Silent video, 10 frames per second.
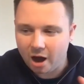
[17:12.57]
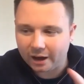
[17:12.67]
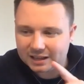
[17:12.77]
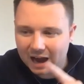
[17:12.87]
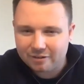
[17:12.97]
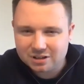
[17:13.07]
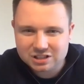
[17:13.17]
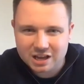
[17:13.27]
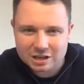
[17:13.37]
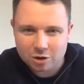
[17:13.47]
I
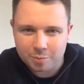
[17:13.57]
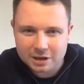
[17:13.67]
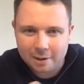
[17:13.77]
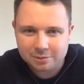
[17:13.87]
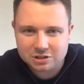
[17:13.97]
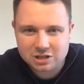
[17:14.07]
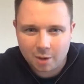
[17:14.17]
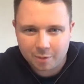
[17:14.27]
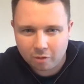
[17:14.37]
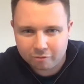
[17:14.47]
guarantee you'll be able to tell
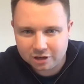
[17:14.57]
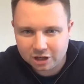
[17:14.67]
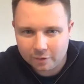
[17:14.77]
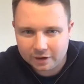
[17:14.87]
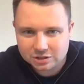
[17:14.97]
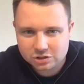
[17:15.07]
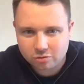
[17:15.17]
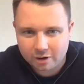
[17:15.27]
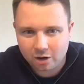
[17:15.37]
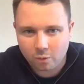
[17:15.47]
me what video it is
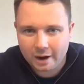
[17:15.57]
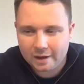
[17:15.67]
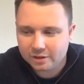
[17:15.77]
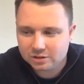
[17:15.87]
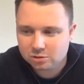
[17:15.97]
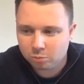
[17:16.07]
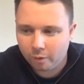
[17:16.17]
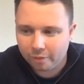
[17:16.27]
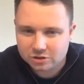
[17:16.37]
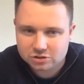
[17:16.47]
straight away that's the
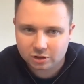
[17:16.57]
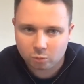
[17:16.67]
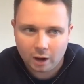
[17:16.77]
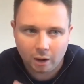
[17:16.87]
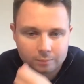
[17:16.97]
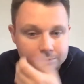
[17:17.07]
one that's done well.